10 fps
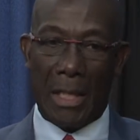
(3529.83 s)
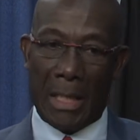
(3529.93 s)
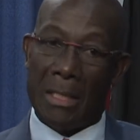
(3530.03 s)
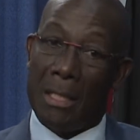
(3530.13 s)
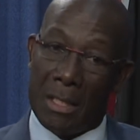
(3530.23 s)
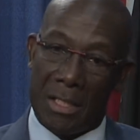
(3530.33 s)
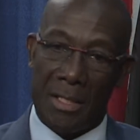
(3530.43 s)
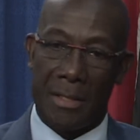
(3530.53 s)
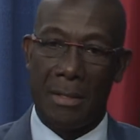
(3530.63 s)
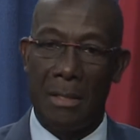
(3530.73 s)
It hurt
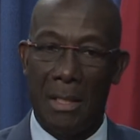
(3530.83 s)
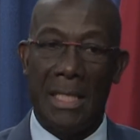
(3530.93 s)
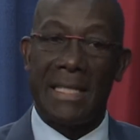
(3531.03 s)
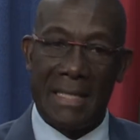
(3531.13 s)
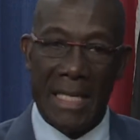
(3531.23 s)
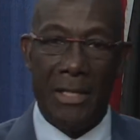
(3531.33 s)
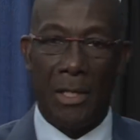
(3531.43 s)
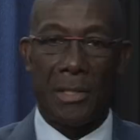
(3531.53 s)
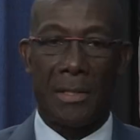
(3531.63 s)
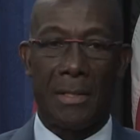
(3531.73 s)
us, it stained
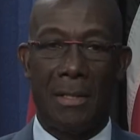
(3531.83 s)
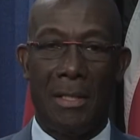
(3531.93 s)
us,